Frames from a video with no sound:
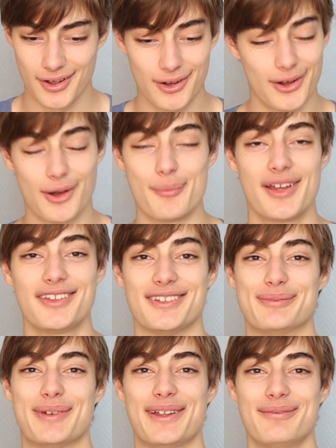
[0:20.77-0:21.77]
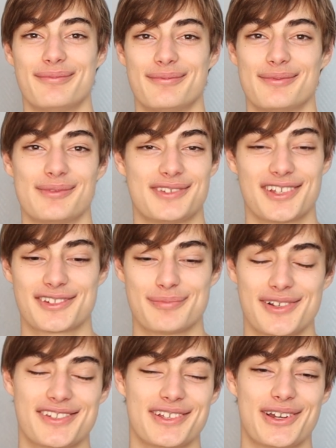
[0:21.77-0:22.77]
Oh, amazing, man. 6
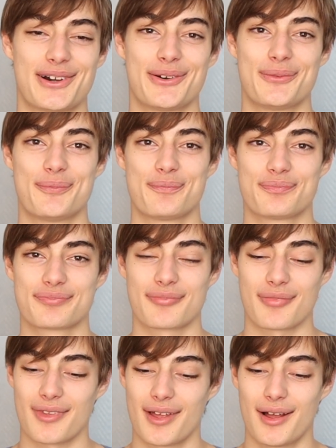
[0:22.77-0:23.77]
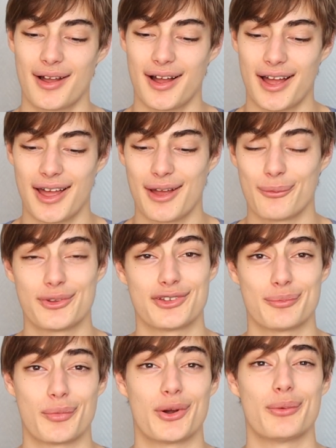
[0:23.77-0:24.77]
months ago, I was
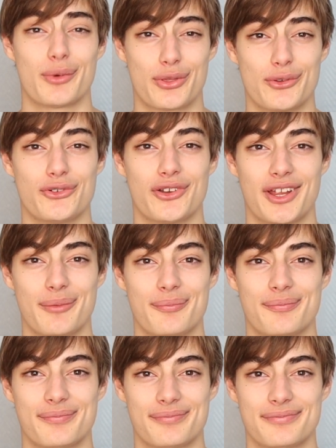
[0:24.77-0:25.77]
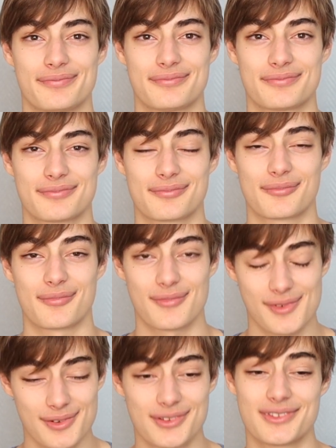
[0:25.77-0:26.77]
a boy with a dream.
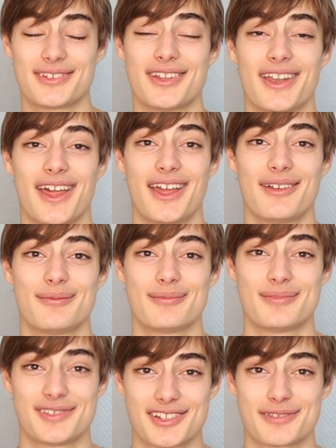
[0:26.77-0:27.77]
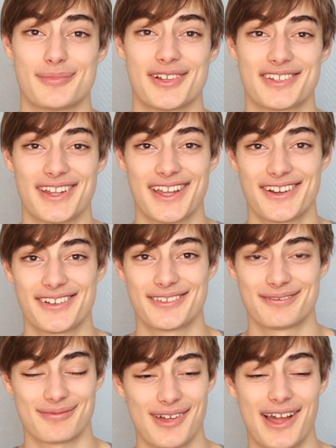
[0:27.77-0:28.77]
Today, 6 months later,
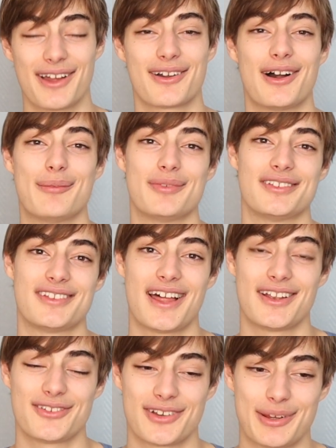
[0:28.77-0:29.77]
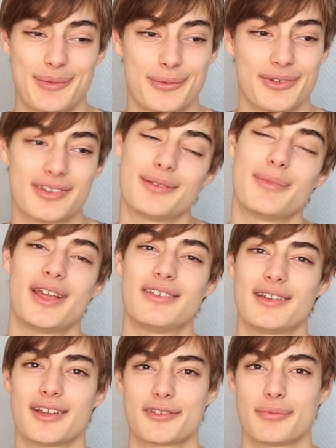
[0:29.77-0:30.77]
I accomplished that dream. It was an
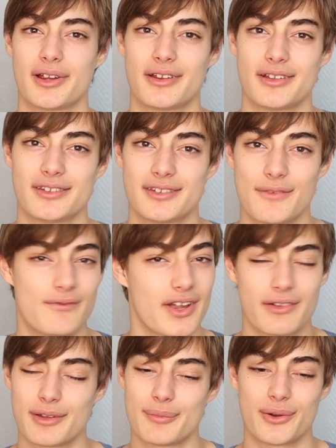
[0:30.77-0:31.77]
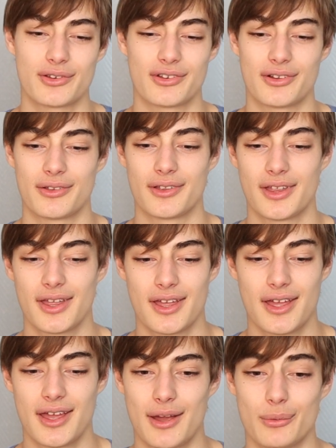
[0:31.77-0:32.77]
amazing experience, very emotional.
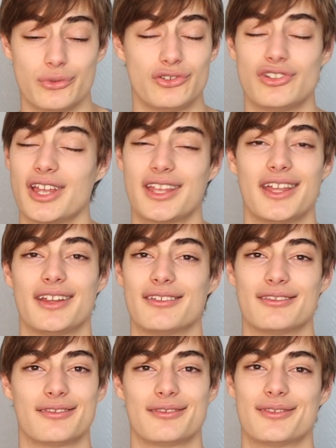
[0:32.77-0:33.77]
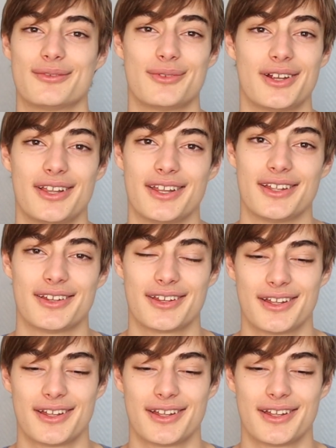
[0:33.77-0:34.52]
I was shaking, really.